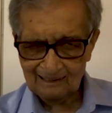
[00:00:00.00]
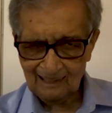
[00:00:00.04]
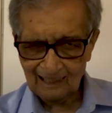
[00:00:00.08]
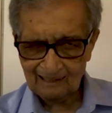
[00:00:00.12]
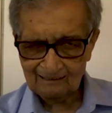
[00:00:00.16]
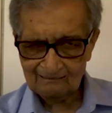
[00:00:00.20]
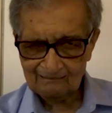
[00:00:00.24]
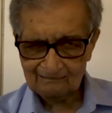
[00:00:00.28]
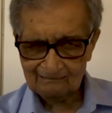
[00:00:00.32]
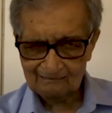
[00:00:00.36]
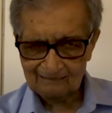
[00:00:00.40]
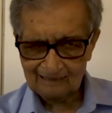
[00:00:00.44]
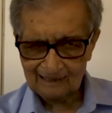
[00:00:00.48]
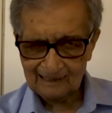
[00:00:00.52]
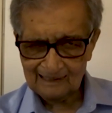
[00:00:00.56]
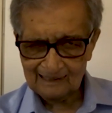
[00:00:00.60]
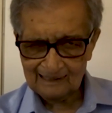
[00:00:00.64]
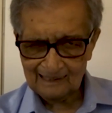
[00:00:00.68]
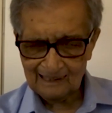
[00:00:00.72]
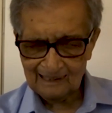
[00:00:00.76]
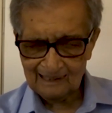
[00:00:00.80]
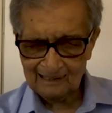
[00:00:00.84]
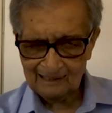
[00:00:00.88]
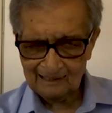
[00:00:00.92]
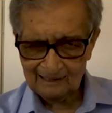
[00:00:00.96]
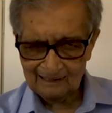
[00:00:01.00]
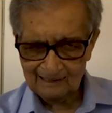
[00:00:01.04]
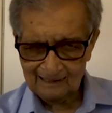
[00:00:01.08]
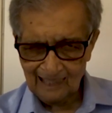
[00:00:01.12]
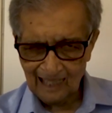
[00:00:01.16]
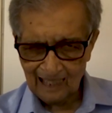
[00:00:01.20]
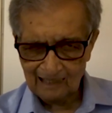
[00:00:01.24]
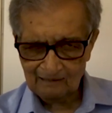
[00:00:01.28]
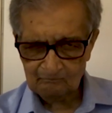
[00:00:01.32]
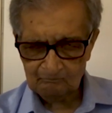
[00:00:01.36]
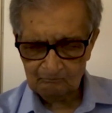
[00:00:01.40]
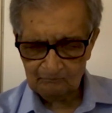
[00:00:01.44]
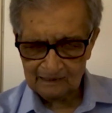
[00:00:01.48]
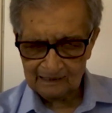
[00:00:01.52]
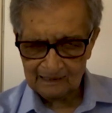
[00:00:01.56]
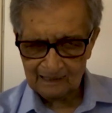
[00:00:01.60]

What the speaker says: that